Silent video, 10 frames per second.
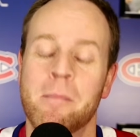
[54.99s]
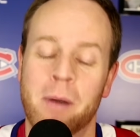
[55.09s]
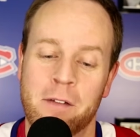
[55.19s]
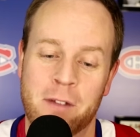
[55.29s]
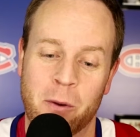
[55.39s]

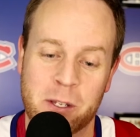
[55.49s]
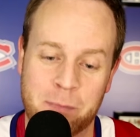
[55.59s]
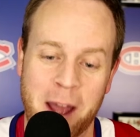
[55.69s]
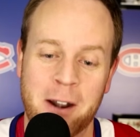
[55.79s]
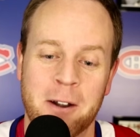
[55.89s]
but if it was
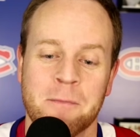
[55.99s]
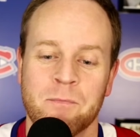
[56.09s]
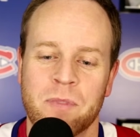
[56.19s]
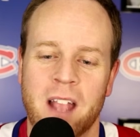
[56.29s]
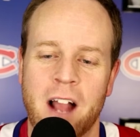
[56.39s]
better,
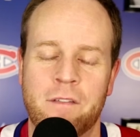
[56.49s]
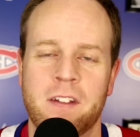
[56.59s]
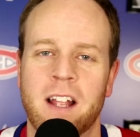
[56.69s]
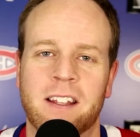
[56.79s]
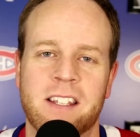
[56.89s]
I
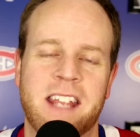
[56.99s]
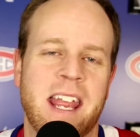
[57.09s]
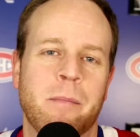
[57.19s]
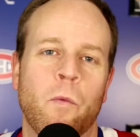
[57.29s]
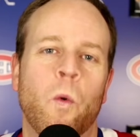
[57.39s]
feel like this
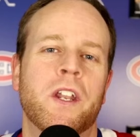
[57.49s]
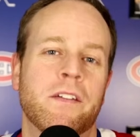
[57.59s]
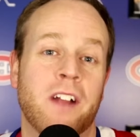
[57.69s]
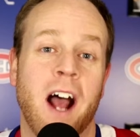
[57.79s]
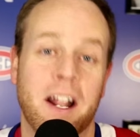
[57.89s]
game wouldn't
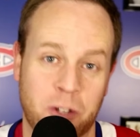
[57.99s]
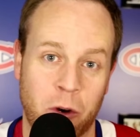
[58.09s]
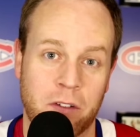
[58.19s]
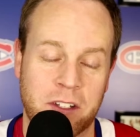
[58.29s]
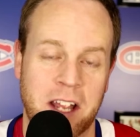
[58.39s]
have got to
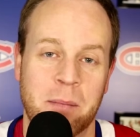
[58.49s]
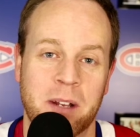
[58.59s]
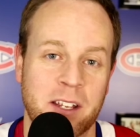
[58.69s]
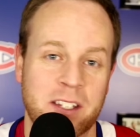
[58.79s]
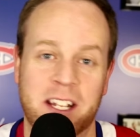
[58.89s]
overtime
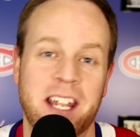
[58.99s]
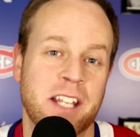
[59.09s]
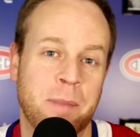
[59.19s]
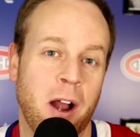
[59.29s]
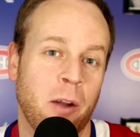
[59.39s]
because the
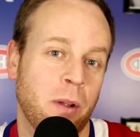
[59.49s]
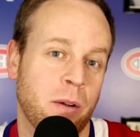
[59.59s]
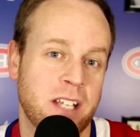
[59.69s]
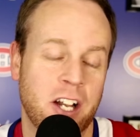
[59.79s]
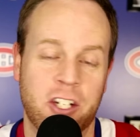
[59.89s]
Canadiens' power play
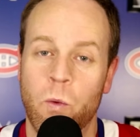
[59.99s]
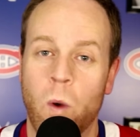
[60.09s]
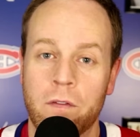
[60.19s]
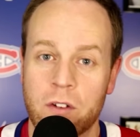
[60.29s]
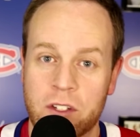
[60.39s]
was actually
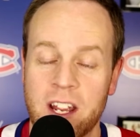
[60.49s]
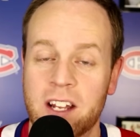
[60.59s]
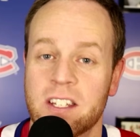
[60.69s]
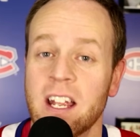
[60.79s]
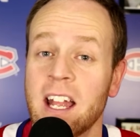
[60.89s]

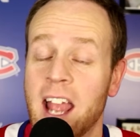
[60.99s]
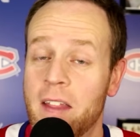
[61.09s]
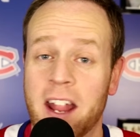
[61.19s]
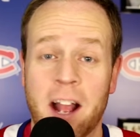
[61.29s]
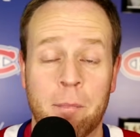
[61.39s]
1-for-6,
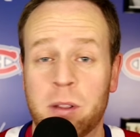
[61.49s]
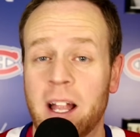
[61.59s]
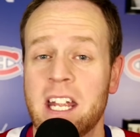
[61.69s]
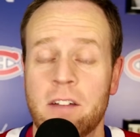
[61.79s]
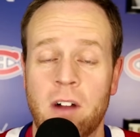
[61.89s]
and they got
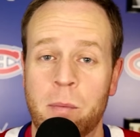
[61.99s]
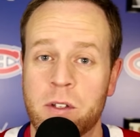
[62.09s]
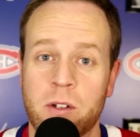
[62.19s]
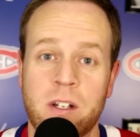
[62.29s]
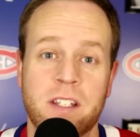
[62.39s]
plenty of
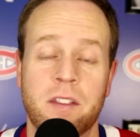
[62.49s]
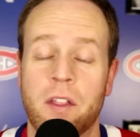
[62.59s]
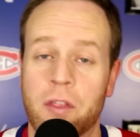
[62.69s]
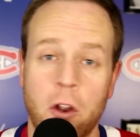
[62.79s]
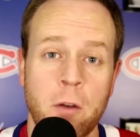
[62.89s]
opportunities in the
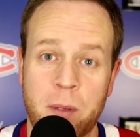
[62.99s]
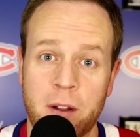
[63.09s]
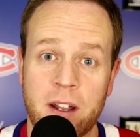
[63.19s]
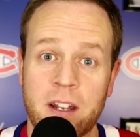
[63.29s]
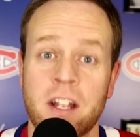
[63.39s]
third
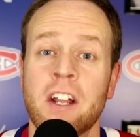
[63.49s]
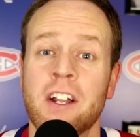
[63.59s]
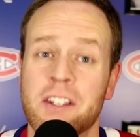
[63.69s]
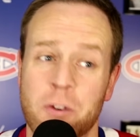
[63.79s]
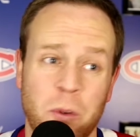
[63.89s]
period
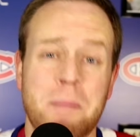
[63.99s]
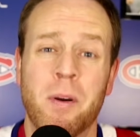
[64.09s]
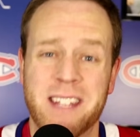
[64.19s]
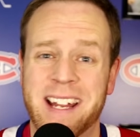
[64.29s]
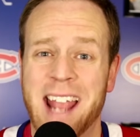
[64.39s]
to really
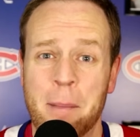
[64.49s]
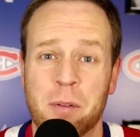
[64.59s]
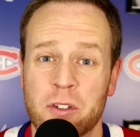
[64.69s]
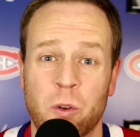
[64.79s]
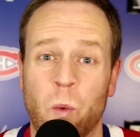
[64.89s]
the
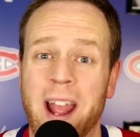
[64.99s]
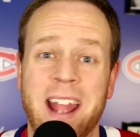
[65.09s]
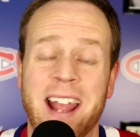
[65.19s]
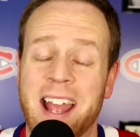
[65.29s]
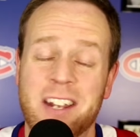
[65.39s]
Capitals
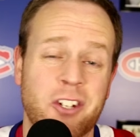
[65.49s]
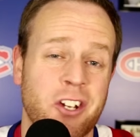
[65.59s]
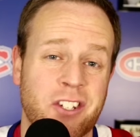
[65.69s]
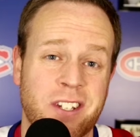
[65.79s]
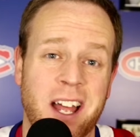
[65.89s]
away and
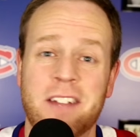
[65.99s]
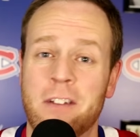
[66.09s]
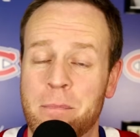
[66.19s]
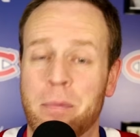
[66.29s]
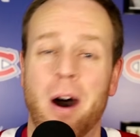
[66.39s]
just not
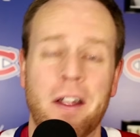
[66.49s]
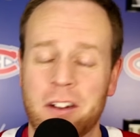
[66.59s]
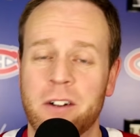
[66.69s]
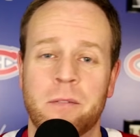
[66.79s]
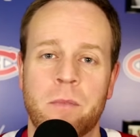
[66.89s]
even
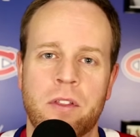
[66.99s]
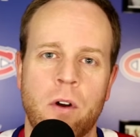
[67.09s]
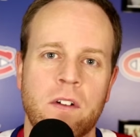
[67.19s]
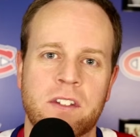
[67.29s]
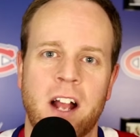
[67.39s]
bother with
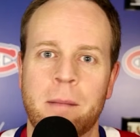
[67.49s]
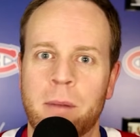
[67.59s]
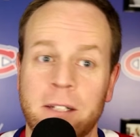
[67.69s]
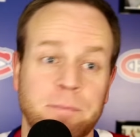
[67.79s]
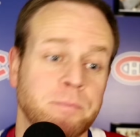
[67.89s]
overtime.
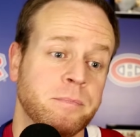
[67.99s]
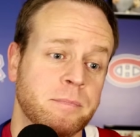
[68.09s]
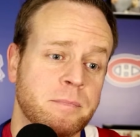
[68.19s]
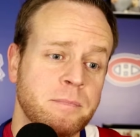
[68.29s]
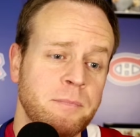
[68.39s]
But
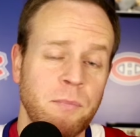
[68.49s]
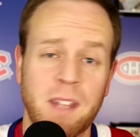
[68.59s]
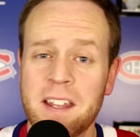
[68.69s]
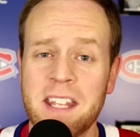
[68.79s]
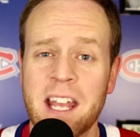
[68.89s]

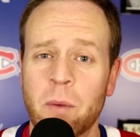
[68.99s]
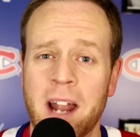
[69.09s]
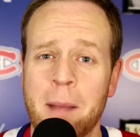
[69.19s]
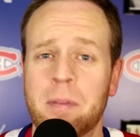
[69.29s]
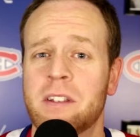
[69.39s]
in the end, what
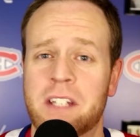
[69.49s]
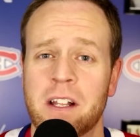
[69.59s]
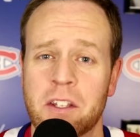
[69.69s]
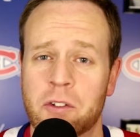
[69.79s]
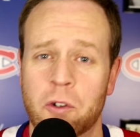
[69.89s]
happens?
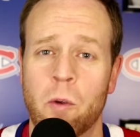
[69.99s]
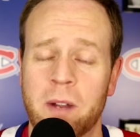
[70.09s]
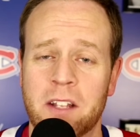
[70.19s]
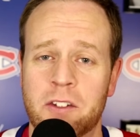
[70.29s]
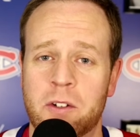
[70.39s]
Dylan
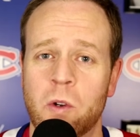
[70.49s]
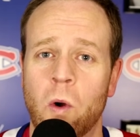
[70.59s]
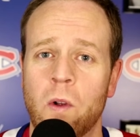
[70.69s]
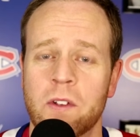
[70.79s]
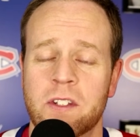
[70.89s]
Strome gets 2
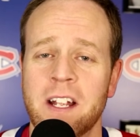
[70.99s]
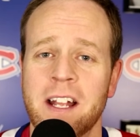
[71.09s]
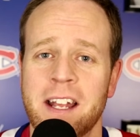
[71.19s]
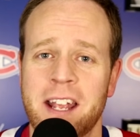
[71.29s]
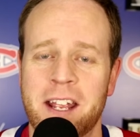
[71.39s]
goals
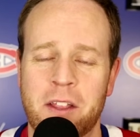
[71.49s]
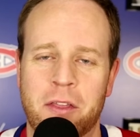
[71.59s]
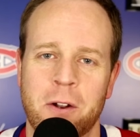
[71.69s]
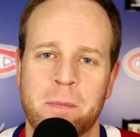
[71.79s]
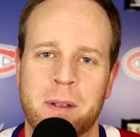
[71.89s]
in the
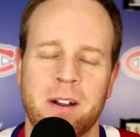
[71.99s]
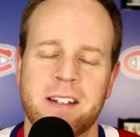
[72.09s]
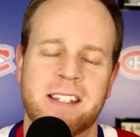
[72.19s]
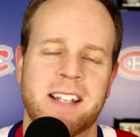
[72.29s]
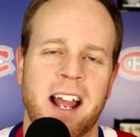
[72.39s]
third
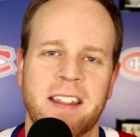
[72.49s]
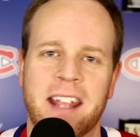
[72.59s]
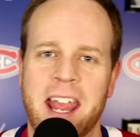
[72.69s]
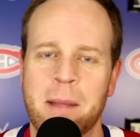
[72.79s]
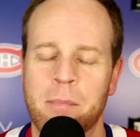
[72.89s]
period to tie the
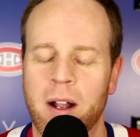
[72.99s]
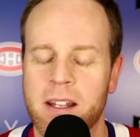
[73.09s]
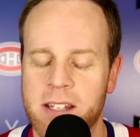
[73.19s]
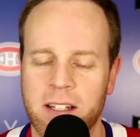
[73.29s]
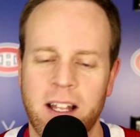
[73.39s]
game.
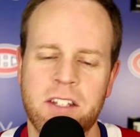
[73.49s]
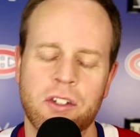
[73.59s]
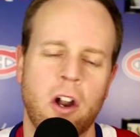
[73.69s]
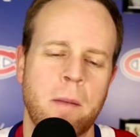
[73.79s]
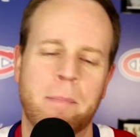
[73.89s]
But let's
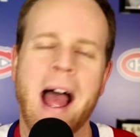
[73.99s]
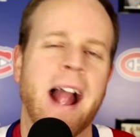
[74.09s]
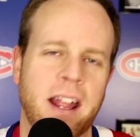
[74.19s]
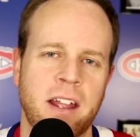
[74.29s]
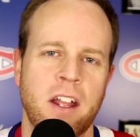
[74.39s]
start
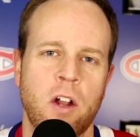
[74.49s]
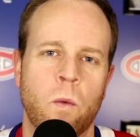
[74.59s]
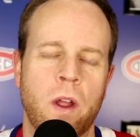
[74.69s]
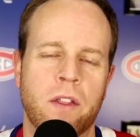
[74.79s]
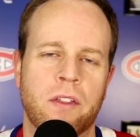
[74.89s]
back
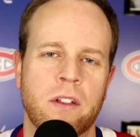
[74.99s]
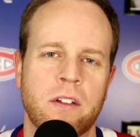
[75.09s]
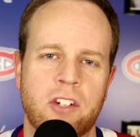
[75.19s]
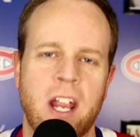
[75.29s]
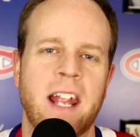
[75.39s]
with
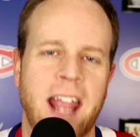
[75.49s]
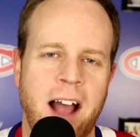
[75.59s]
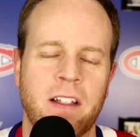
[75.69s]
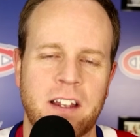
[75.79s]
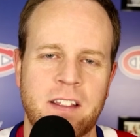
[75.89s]
Jake
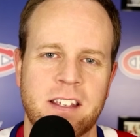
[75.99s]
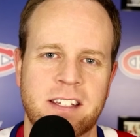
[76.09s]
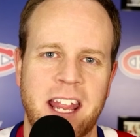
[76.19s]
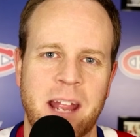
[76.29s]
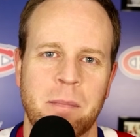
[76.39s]
Allen in
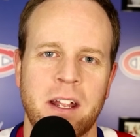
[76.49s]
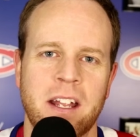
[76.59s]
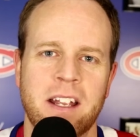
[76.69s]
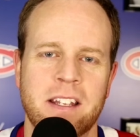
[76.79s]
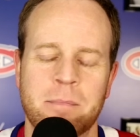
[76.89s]
this game,
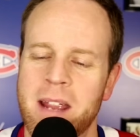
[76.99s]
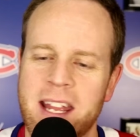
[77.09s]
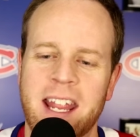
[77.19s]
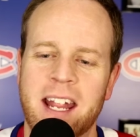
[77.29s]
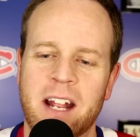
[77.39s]

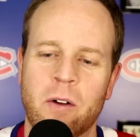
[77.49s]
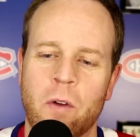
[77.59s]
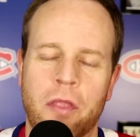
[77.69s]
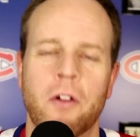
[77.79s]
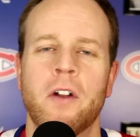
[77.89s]
making
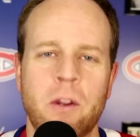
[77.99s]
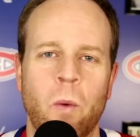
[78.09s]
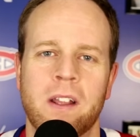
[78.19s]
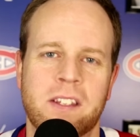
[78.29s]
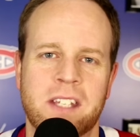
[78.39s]

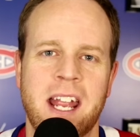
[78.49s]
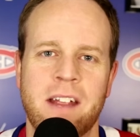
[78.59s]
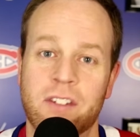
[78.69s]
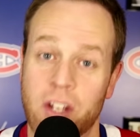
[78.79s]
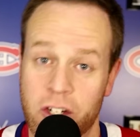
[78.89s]
31 saves.